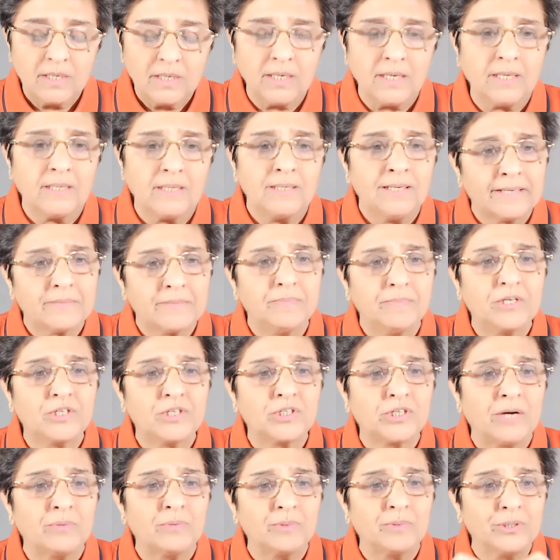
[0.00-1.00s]
Let me
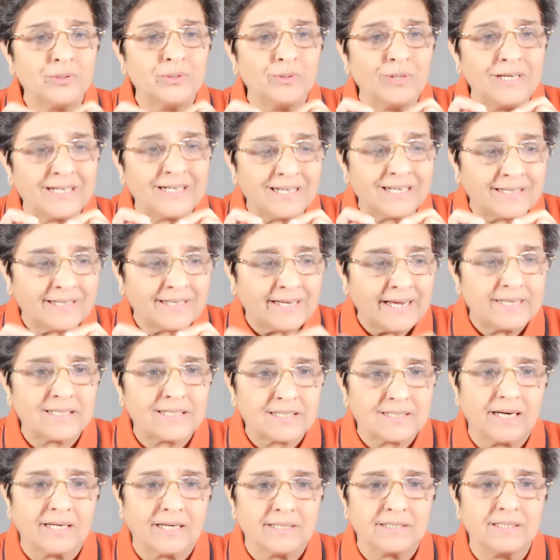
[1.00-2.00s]
share with you a little case
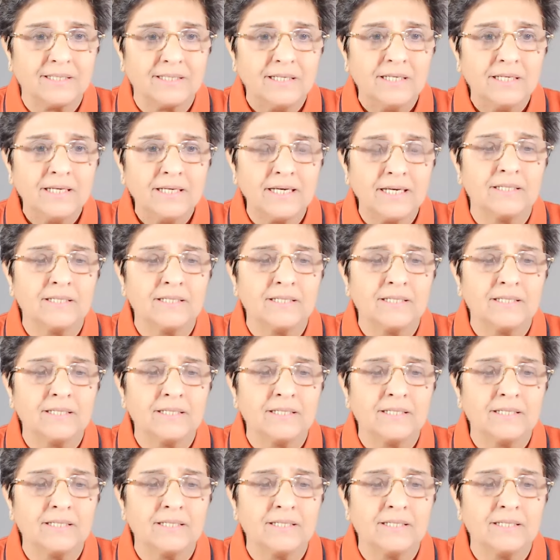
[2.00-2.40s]
study